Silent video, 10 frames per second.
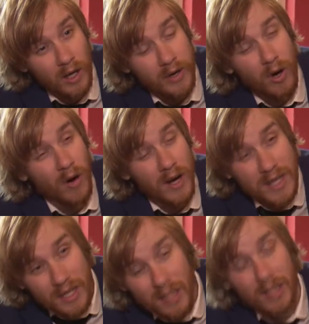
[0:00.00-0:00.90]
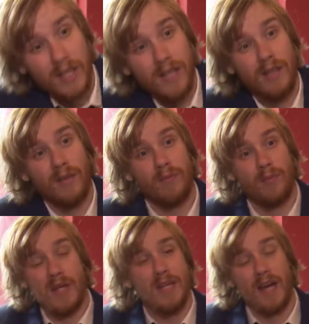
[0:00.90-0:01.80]
I know, I need a clean
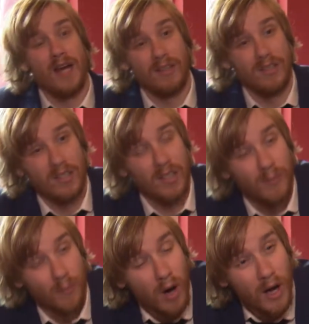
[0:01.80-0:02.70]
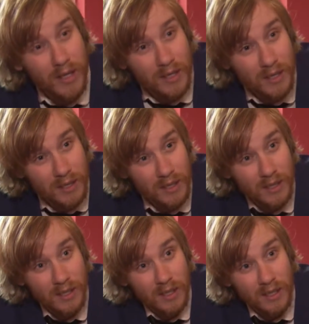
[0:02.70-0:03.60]
pee test. And Brian,
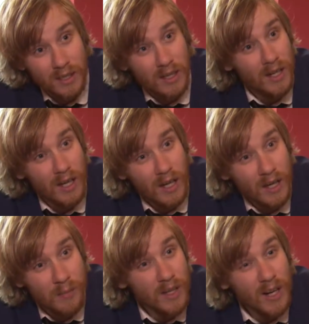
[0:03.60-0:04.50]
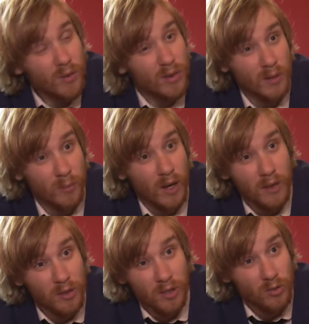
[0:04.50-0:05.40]
I mean, I don't think
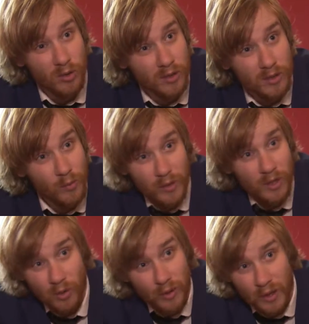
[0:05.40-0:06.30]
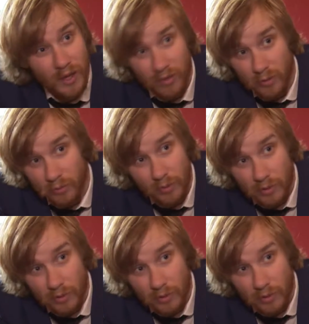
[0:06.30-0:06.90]
Brian does drugs. He wouldn't know where to get them.